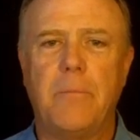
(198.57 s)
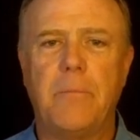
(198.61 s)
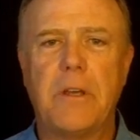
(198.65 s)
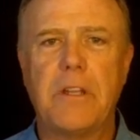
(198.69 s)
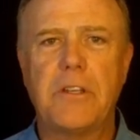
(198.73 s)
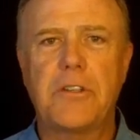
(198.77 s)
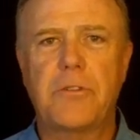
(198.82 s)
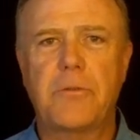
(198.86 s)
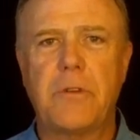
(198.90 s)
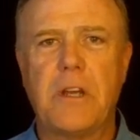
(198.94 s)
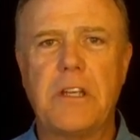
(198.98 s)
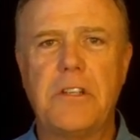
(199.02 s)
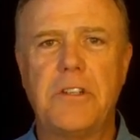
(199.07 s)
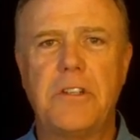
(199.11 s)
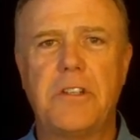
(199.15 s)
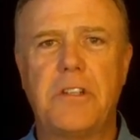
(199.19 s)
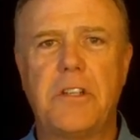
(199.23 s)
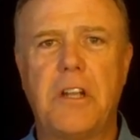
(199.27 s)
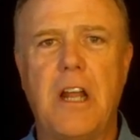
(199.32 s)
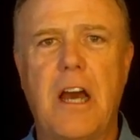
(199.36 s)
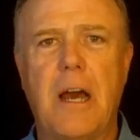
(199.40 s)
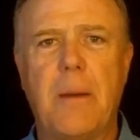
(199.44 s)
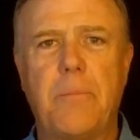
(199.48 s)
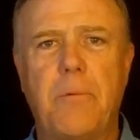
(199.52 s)

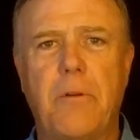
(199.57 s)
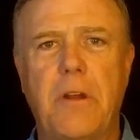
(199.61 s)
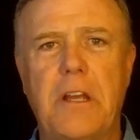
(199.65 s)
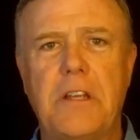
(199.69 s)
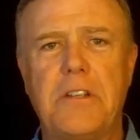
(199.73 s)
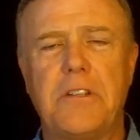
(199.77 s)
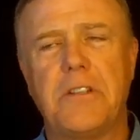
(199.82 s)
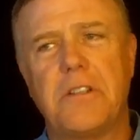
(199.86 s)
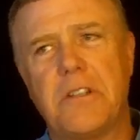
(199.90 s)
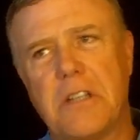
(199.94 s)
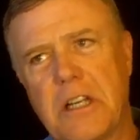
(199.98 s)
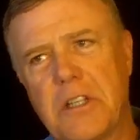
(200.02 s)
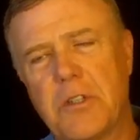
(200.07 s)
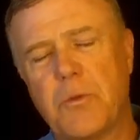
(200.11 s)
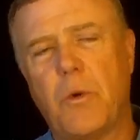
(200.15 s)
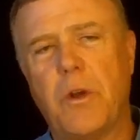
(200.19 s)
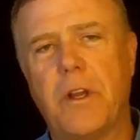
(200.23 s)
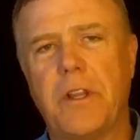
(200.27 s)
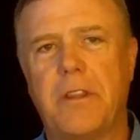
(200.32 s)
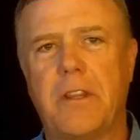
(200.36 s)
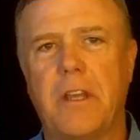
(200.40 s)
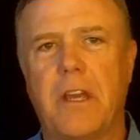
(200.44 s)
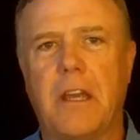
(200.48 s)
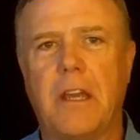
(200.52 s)
Administrations and operations,
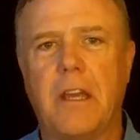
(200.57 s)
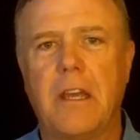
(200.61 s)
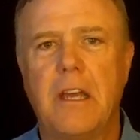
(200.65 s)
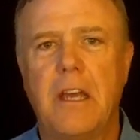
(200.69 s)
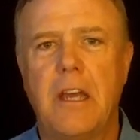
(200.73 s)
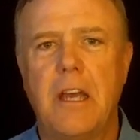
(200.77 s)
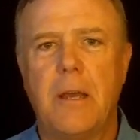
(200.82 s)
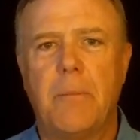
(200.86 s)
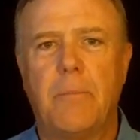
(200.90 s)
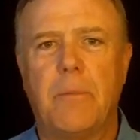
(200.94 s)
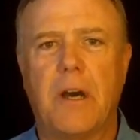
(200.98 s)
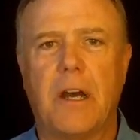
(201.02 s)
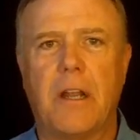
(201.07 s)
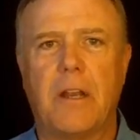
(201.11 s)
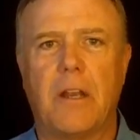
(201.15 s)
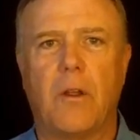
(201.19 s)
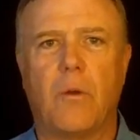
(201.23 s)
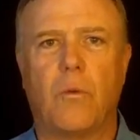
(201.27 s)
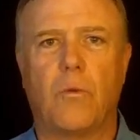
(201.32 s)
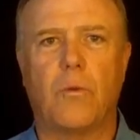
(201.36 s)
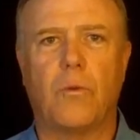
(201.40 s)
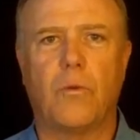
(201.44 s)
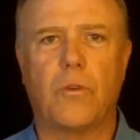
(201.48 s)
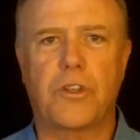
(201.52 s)
that's one thing.
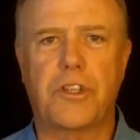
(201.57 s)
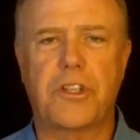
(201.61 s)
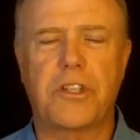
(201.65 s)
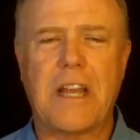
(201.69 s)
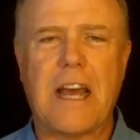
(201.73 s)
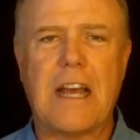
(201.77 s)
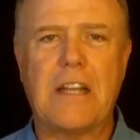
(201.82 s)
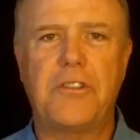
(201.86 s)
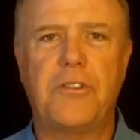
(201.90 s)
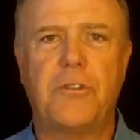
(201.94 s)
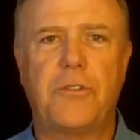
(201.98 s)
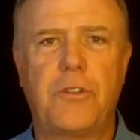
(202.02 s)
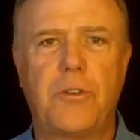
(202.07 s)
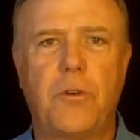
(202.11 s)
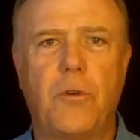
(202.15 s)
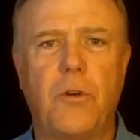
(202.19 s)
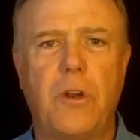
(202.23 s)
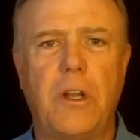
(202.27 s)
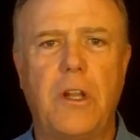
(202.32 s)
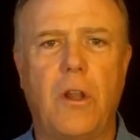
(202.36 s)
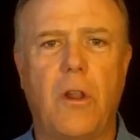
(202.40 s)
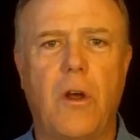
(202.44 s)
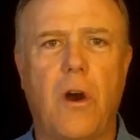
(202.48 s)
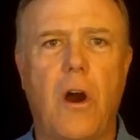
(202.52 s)
But
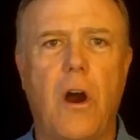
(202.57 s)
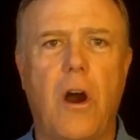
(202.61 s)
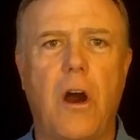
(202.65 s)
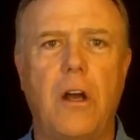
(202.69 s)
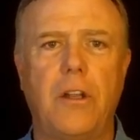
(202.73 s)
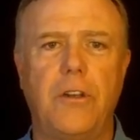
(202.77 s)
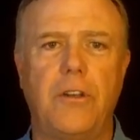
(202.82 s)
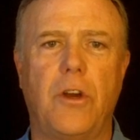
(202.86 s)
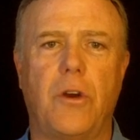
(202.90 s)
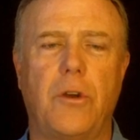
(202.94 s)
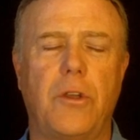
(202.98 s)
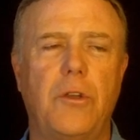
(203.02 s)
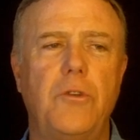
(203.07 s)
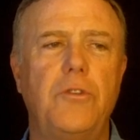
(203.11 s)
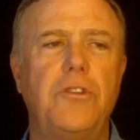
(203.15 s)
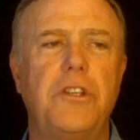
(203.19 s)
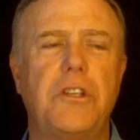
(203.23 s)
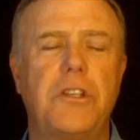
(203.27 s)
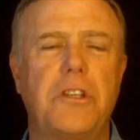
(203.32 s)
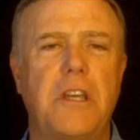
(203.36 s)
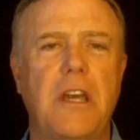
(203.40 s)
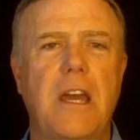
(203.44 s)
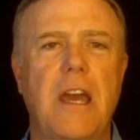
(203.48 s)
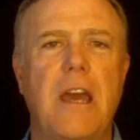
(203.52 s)
statutory law, no, you
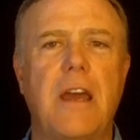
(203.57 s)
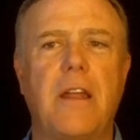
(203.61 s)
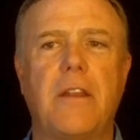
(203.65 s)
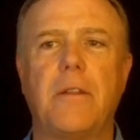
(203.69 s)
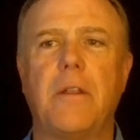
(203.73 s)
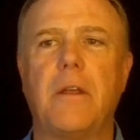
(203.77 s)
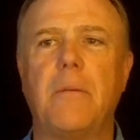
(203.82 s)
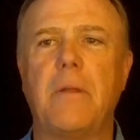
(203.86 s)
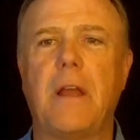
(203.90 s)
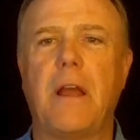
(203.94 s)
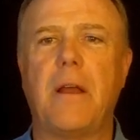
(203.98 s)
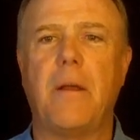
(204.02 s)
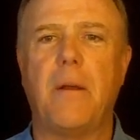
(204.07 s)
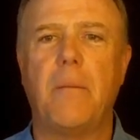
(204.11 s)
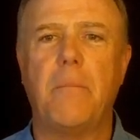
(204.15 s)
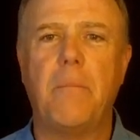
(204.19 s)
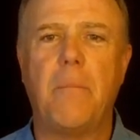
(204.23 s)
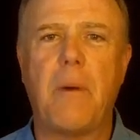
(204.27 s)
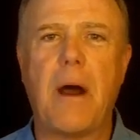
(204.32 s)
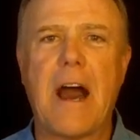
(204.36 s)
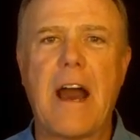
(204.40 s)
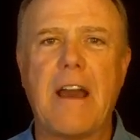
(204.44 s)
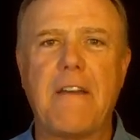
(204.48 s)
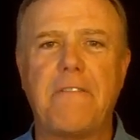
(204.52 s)
just can't
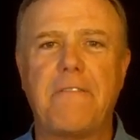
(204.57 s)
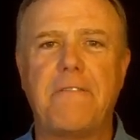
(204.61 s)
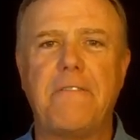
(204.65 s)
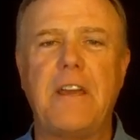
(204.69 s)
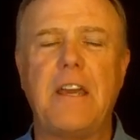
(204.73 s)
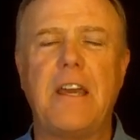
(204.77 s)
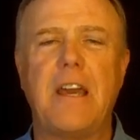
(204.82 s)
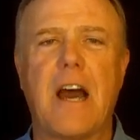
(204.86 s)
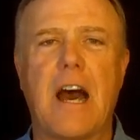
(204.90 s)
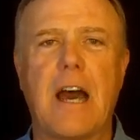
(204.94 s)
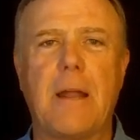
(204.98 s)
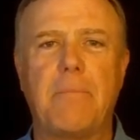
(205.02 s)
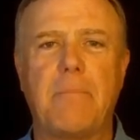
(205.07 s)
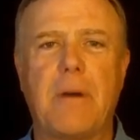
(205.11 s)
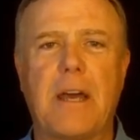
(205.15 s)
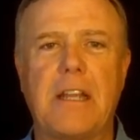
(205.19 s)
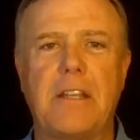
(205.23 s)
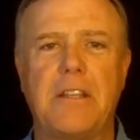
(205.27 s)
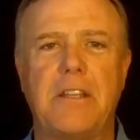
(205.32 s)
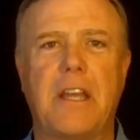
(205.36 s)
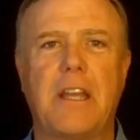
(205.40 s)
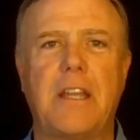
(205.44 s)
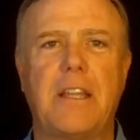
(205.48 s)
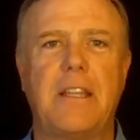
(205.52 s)
by fiat,
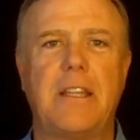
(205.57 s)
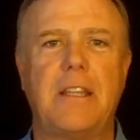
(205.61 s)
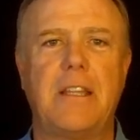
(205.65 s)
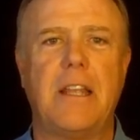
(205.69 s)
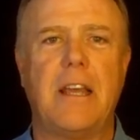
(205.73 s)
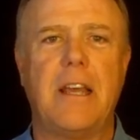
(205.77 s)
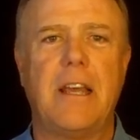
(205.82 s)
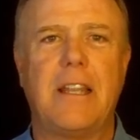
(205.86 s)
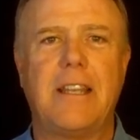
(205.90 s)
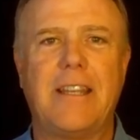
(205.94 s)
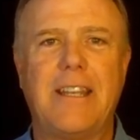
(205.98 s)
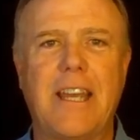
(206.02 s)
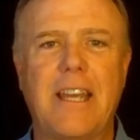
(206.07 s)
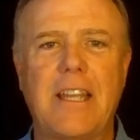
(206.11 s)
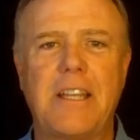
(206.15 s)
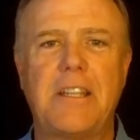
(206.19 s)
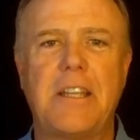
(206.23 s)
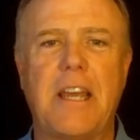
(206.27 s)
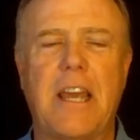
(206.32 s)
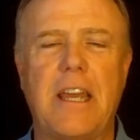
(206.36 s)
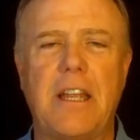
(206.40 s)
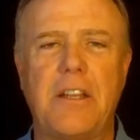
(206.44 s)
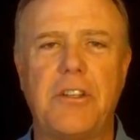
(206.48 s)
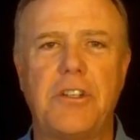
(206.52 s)
by
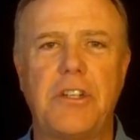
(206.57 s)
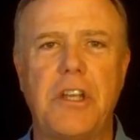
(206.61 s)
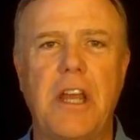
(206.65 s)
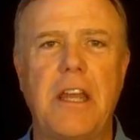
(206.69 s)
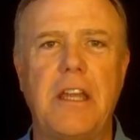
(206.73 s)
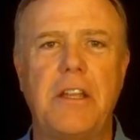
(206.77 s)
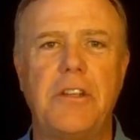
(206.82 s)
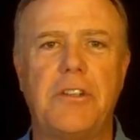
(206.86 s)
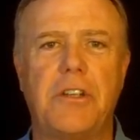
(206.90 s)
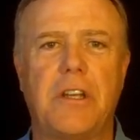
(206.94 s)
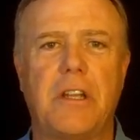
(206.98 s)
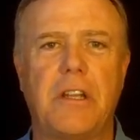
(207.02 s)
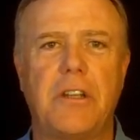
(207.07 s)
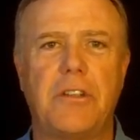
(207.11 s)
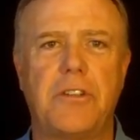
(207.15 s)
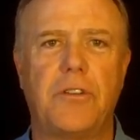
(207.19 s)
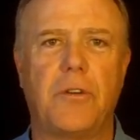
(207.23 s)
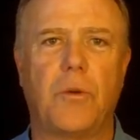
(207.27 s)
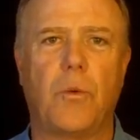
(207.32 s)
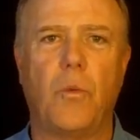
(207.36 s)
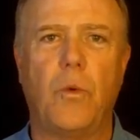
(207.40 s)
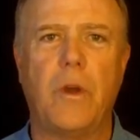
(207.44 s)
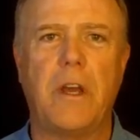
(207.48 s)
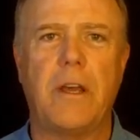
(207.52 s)
dictate, change it
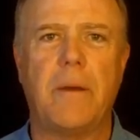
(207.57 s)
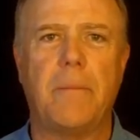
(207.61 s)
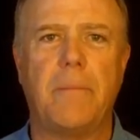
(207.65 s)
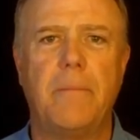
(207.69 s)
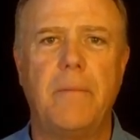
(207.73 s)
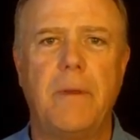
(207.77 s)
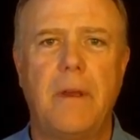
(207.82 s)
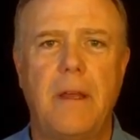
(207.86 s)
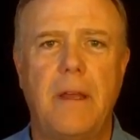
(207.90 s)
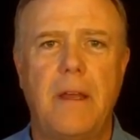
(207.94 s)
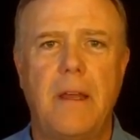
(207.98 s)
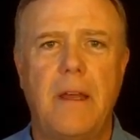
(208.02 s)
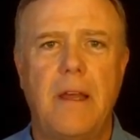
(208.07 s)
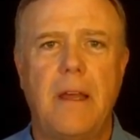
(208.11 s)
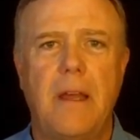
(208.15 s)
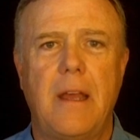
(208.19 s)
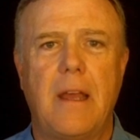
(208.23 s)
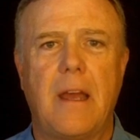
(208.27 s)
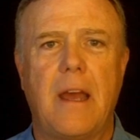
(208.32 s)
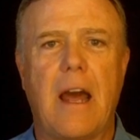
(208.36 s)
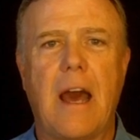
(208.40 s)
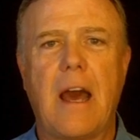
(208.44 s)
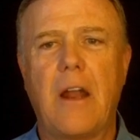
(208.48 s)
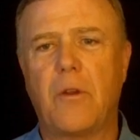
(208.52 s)
at your whim.
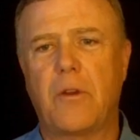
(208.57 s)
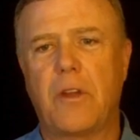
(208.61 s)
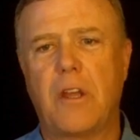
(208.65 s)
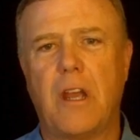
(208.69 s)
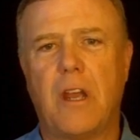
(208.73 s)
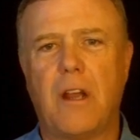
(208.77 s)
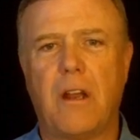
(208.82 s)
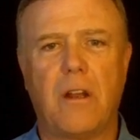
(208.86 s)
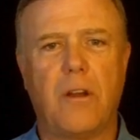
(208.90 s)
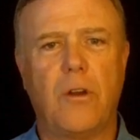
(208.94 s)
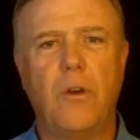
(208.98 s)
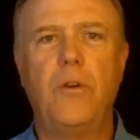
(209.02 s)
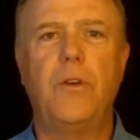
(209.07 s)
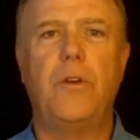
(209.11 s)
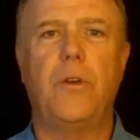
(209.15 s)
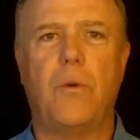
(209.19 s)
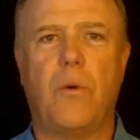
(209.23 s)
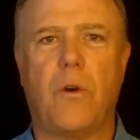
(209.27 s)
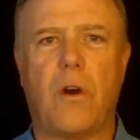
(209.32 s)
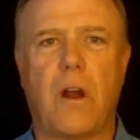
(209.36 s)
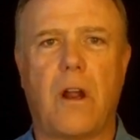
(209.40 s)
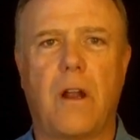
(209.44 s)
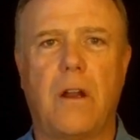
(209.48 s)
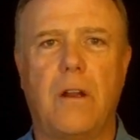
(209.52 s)
And I don't care who
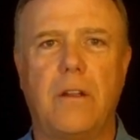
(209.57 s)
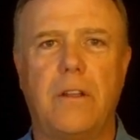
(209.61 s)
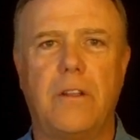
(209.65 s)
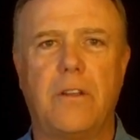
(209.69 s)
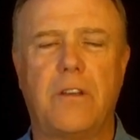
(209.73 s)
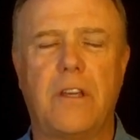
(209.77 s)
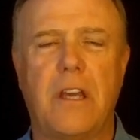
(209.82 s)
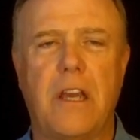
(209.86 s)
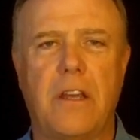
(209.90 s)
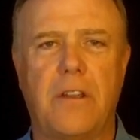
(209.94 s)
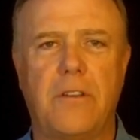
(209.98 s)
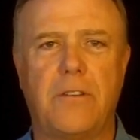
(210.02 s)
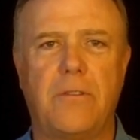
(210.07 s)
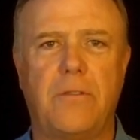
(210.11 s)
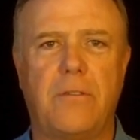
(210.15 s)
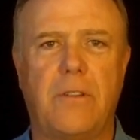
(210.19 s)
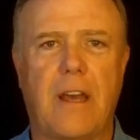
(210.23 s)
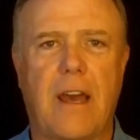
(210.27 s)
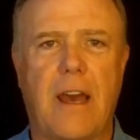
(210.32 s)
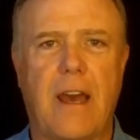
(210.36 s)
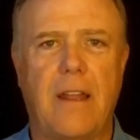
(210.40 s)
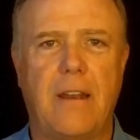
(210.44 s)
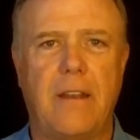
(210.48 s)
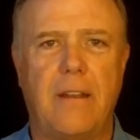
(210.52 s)
you are, you can't
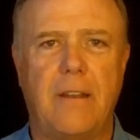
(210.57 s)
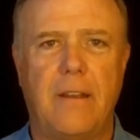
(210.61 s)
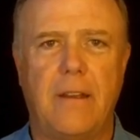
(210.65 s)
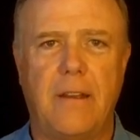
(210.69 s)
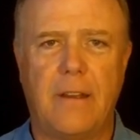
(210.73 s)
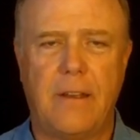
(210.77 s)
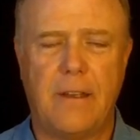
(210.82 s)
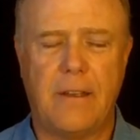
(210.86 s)
do that.